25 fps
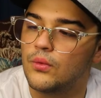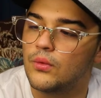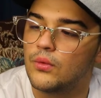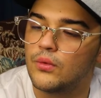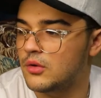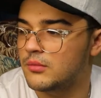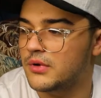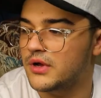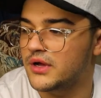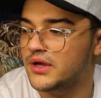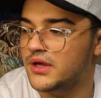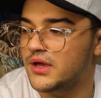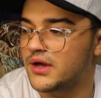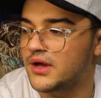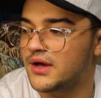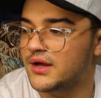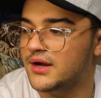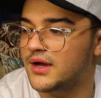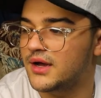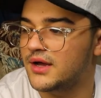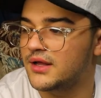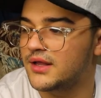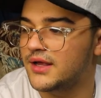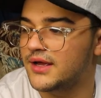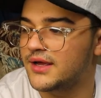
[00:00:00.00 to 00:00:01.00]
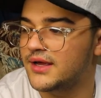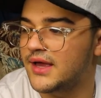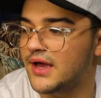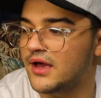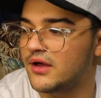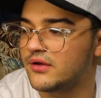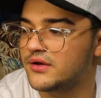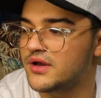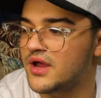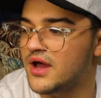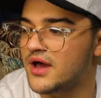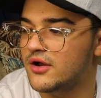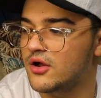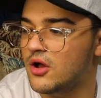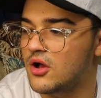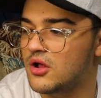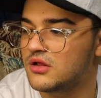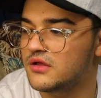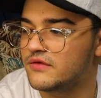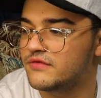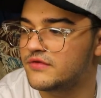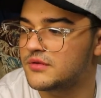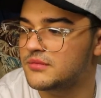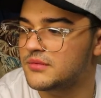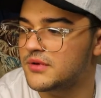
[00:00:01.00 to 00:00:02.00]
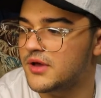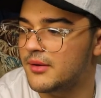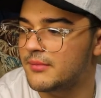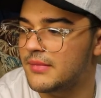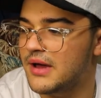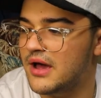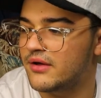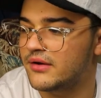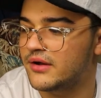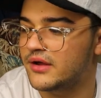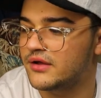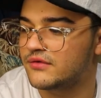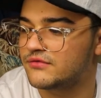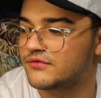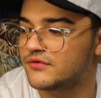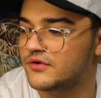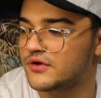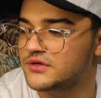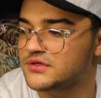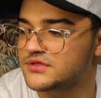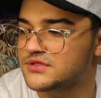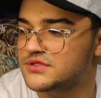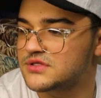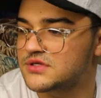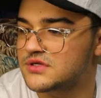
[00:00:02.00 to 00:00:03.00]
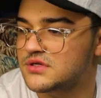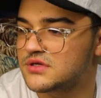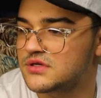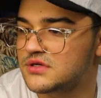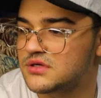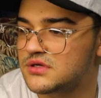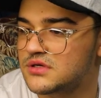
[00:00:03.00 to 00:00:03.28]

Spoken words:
Oh my God, I like how not all of them come out at first.